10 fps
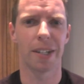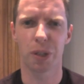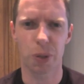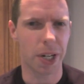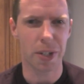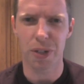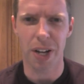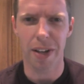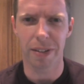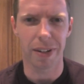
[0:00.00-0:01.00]
Strange
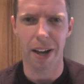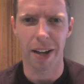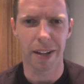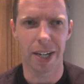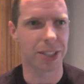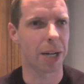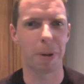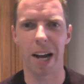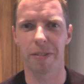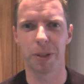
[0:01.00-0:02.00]
day today. I just got
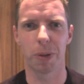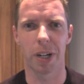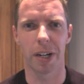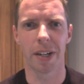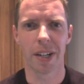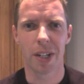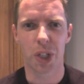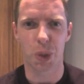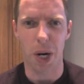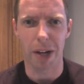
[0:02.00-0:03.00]
back from doing a
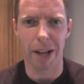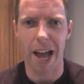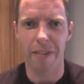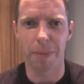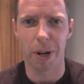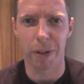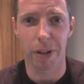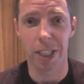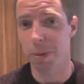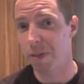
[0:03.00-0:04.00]
trail half
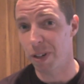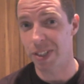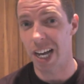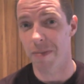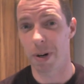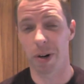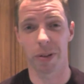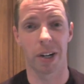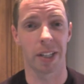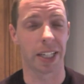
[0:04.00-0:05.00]
marathon. It's my first half
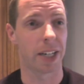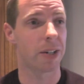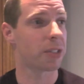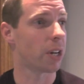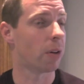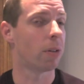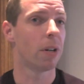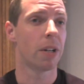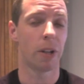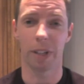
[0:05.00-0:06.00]
marathon of the year, so
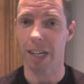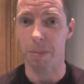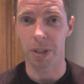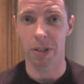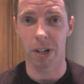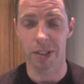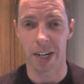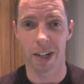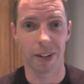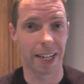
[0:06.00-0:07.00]
you'd think I'd be dog
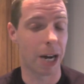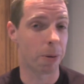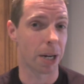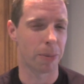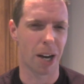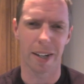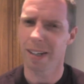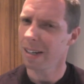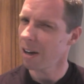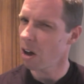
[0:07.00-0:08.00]
tired right now, but I'm
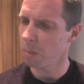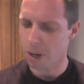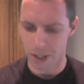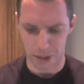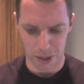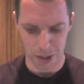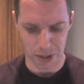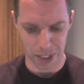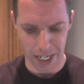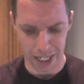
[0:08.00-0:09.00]
not. All about
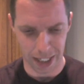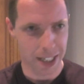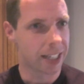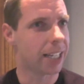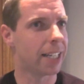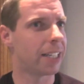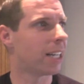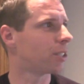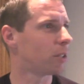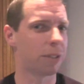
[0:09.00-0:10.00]
endurance today, and
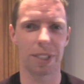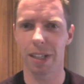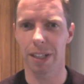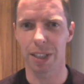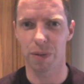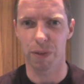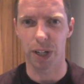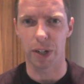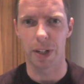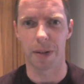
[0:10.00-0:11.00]
so if you see the lights
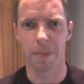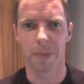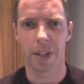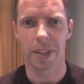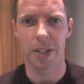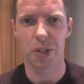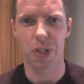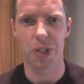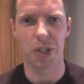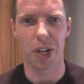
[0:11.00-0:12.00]
flickering, that's
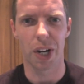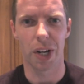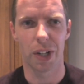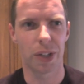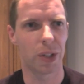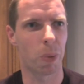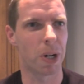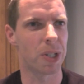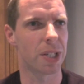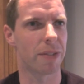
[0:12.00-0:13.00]
just the
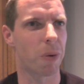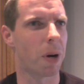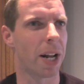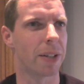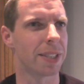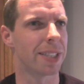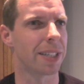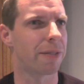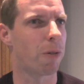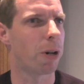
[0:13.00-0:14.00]
weird stuff going on outside. It's
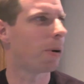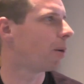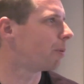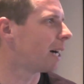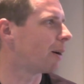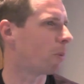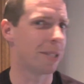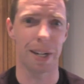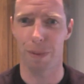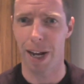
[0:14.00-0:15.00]
like 40-mile-per-hour
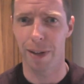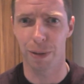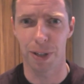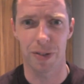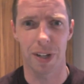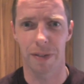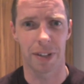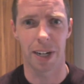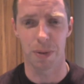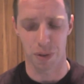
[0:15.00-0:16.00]
winds. I ran through this stuff
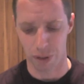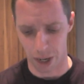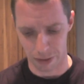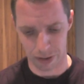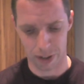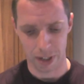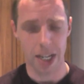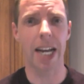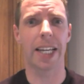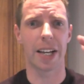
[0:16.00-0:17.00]
today. It was nuts.
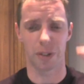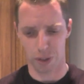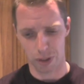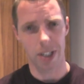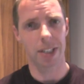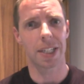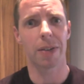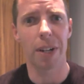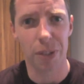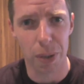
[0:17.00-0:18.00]
Any case, let's get
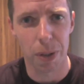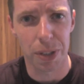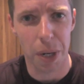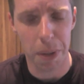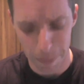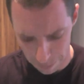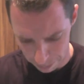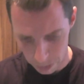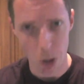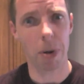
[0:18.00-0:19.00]
right to it, shall we?
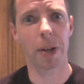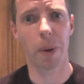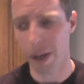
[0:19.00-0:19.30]
Oh, by the